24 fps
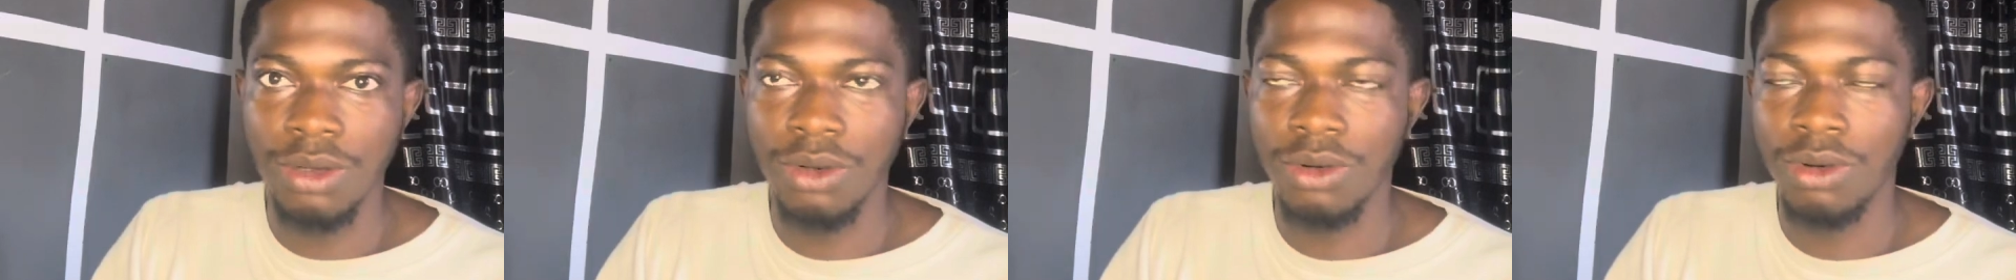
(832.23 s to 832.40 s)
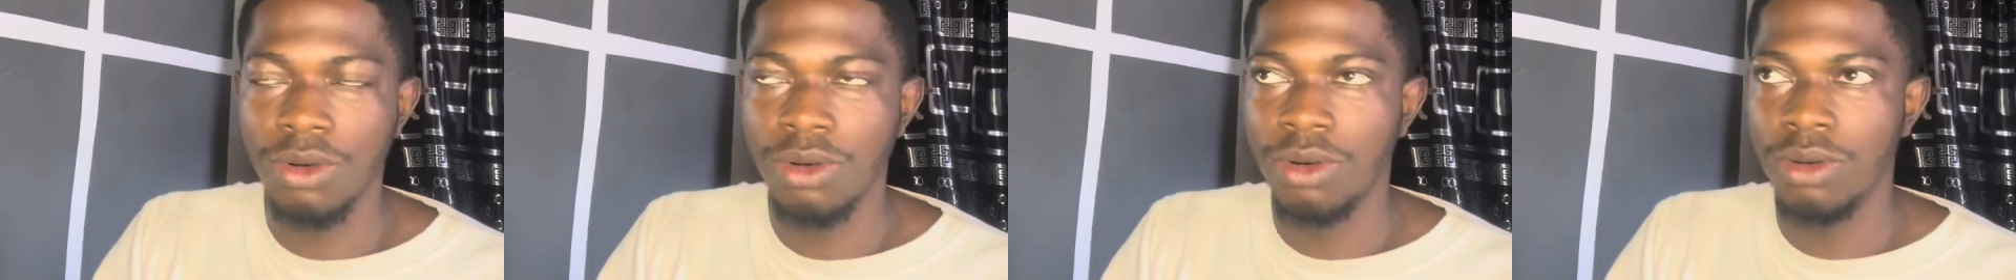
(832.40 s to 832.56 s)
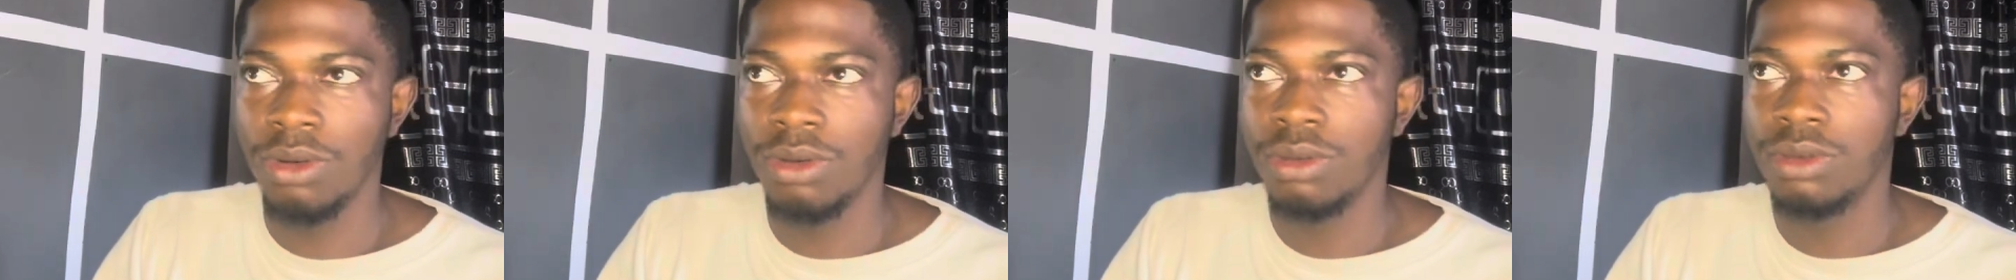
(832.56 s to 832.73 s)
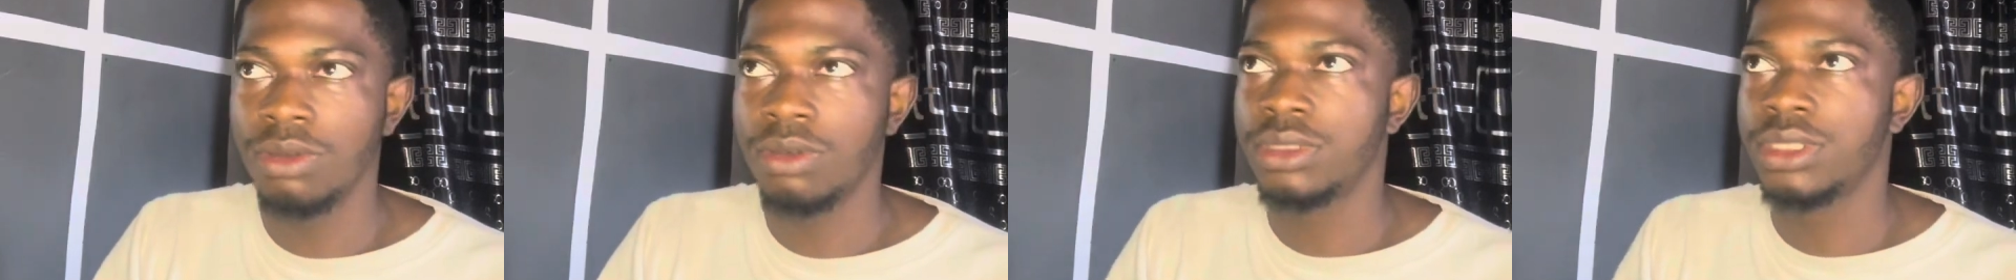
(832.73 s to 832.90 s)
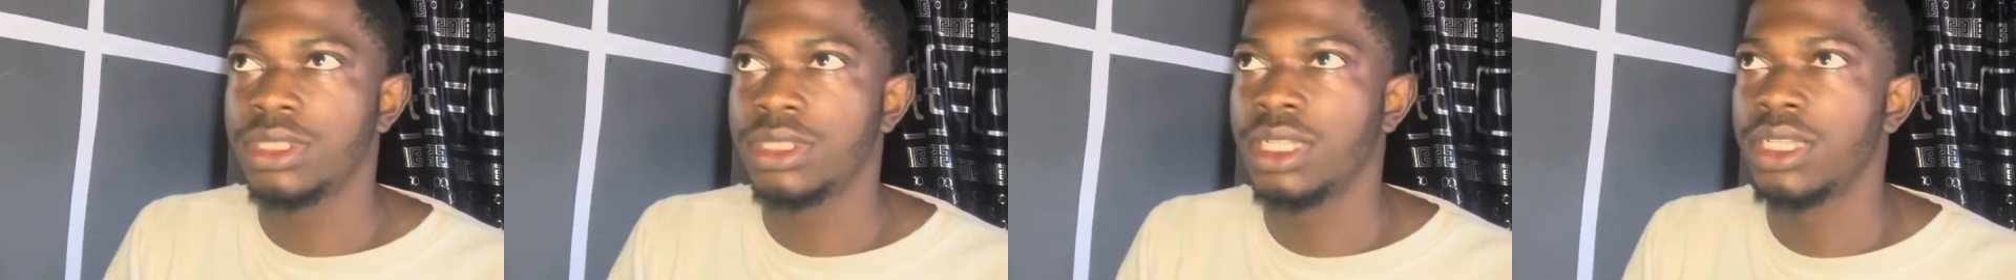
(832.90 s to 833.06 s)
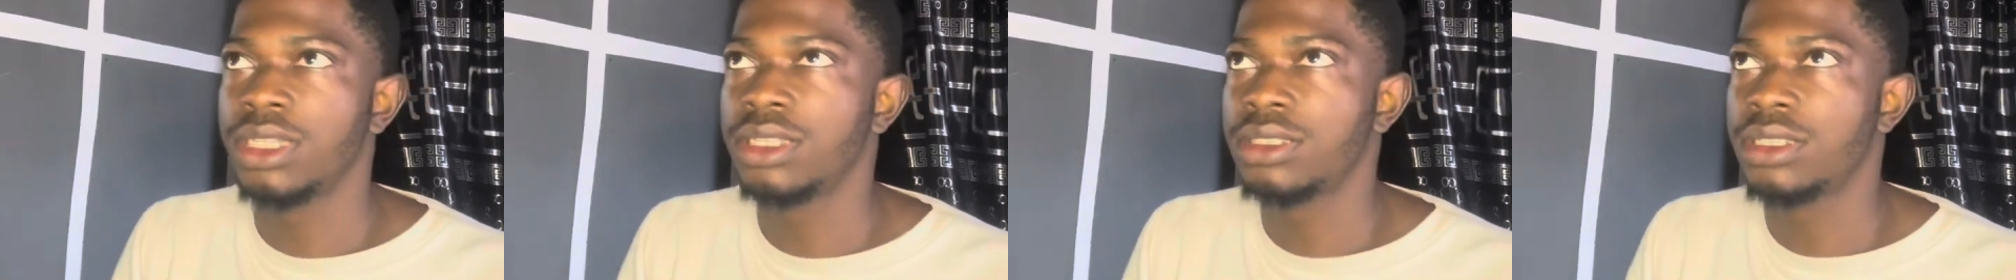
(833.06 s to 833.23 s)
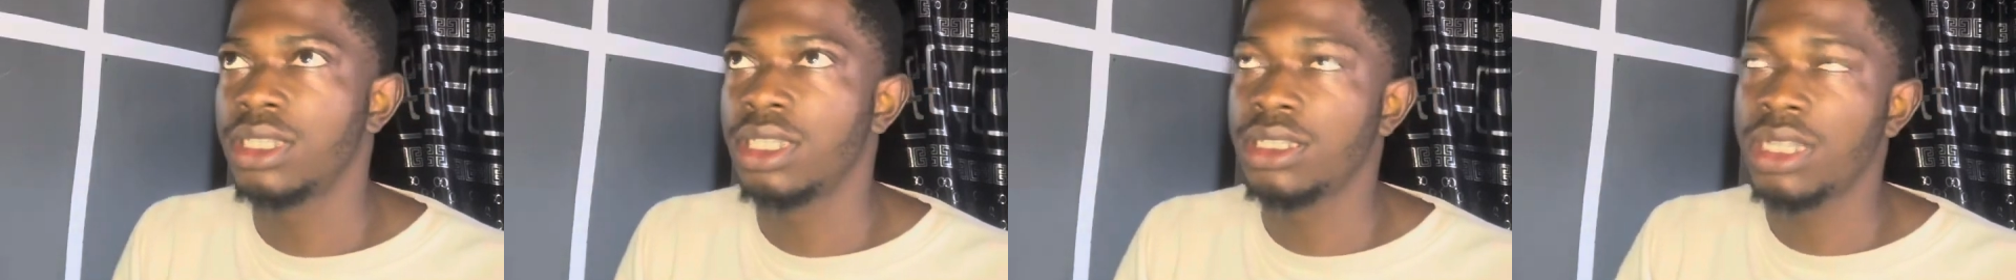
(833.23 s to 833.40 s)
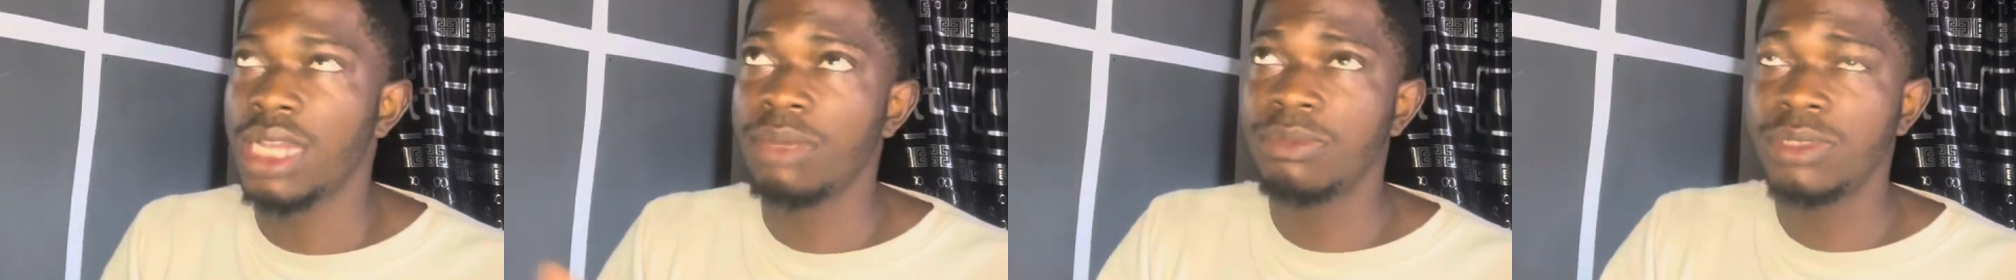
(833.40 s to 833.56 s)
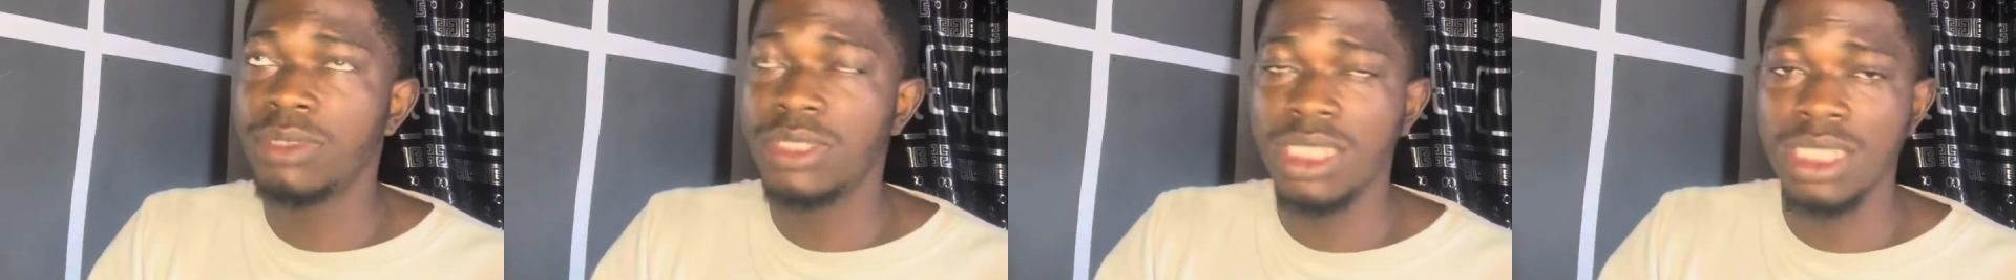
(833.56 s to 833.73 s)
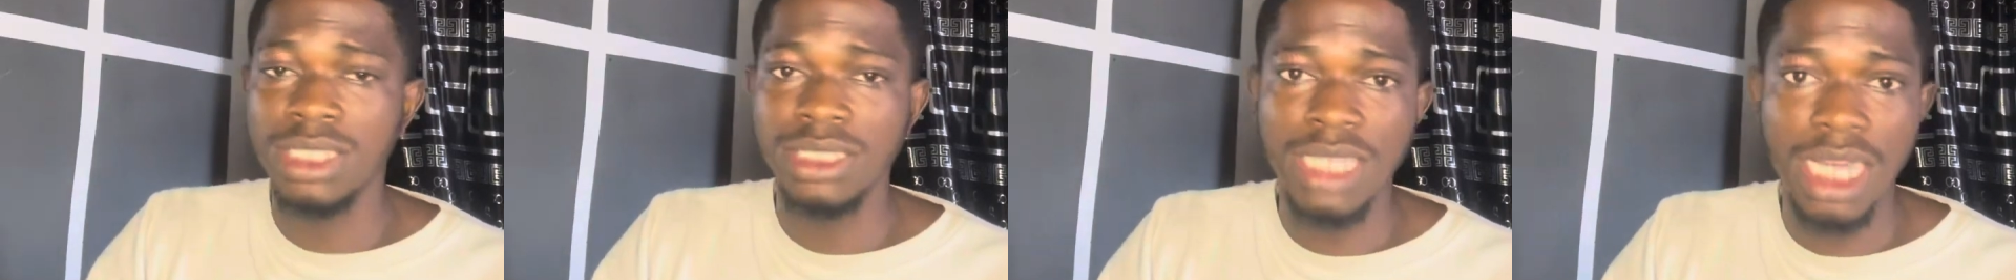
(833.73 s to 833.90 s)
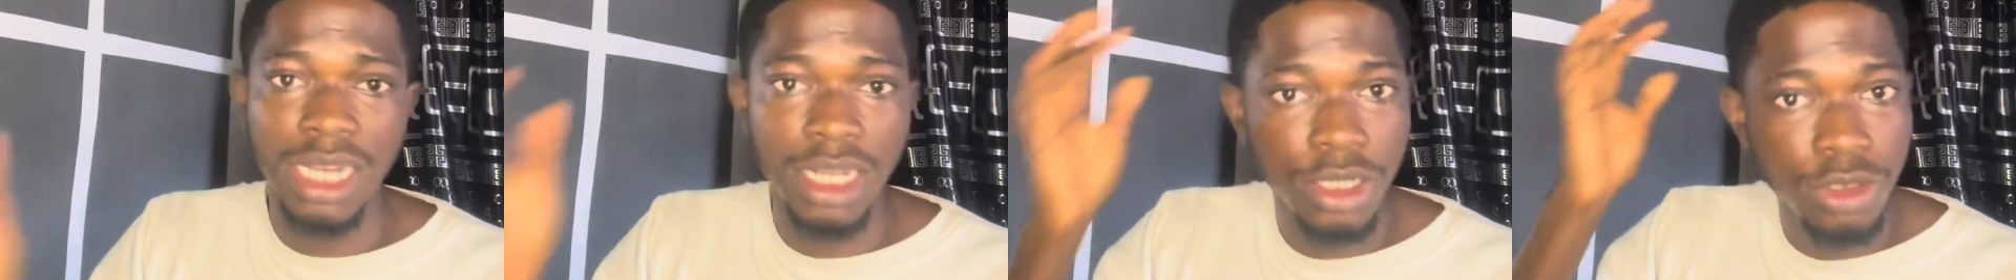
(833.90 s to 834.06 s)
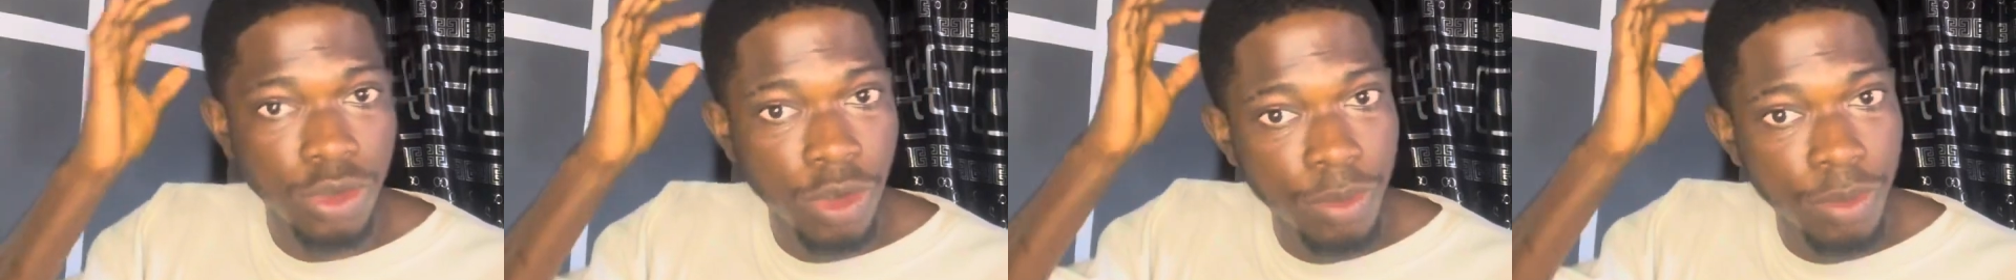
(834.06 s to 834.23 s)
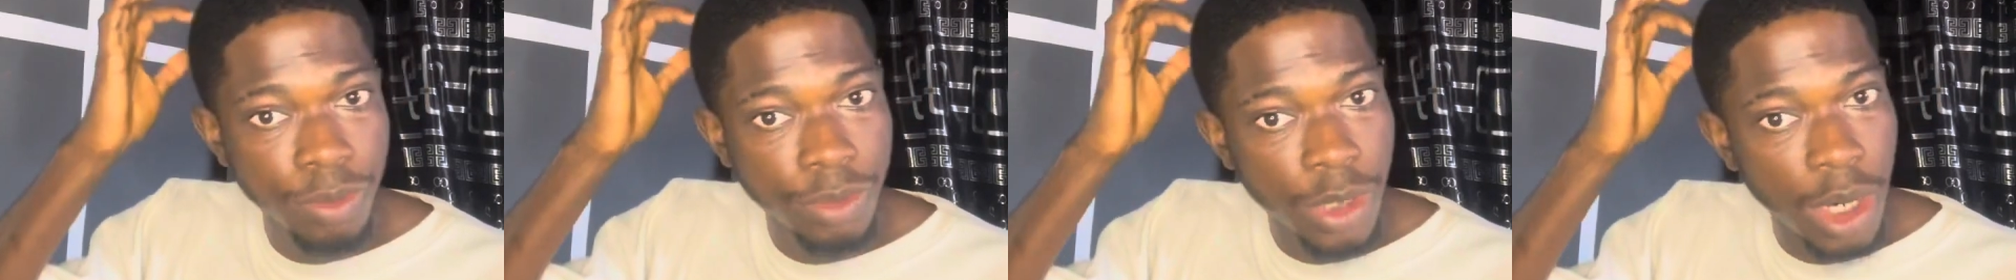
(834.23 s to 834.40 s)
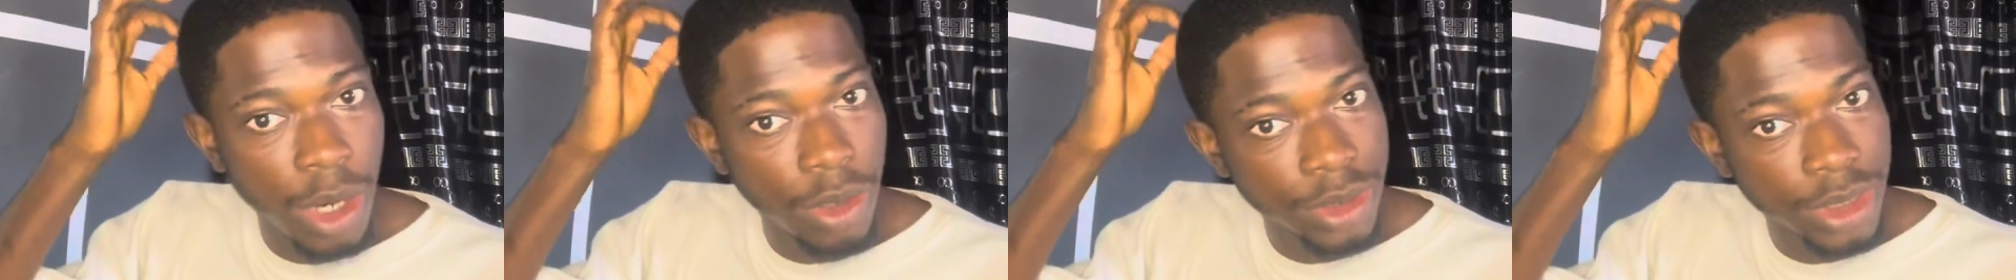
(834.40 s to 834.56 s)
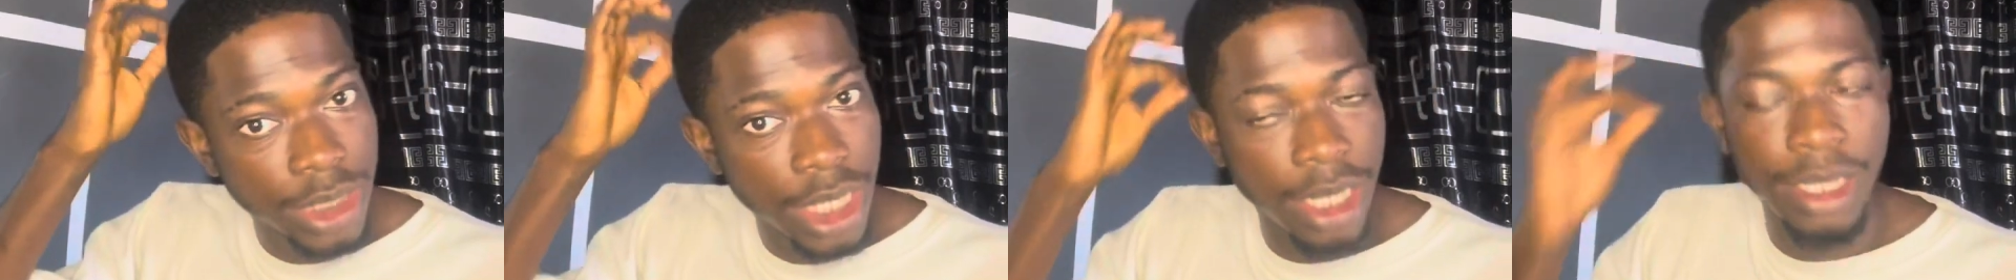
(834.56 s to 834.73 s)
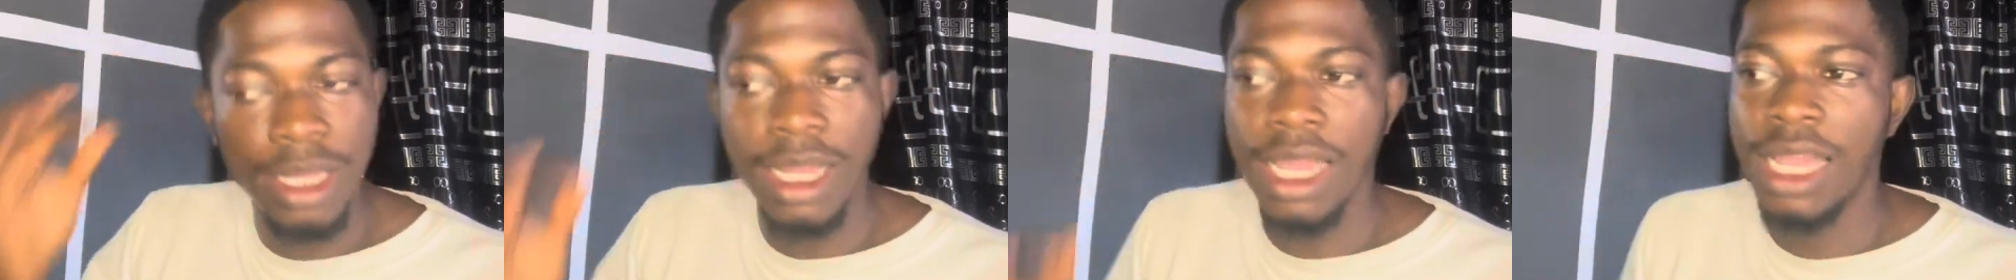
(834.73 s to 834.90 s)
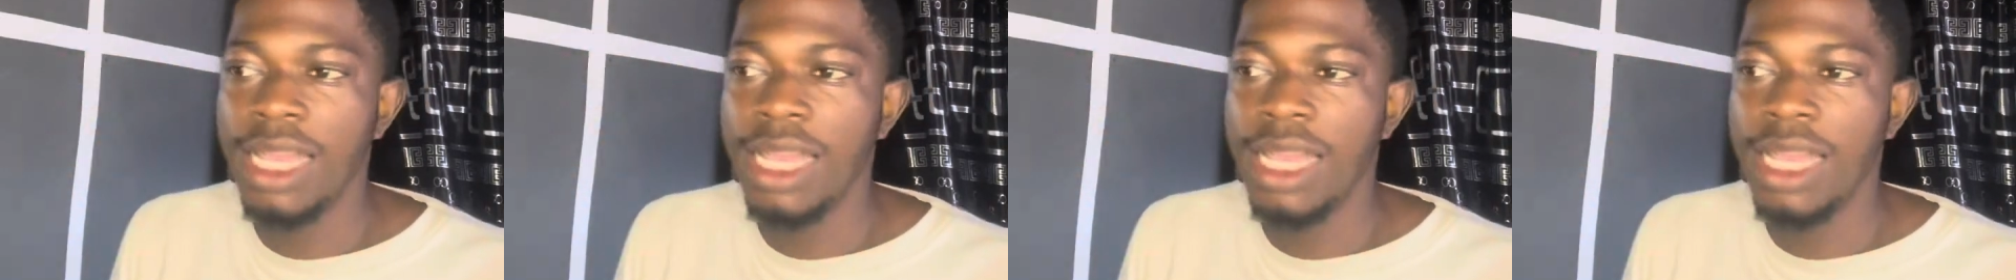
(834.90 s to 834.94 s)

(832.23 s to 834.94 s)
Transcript: or yes, it can be seen inside the Chrome browser.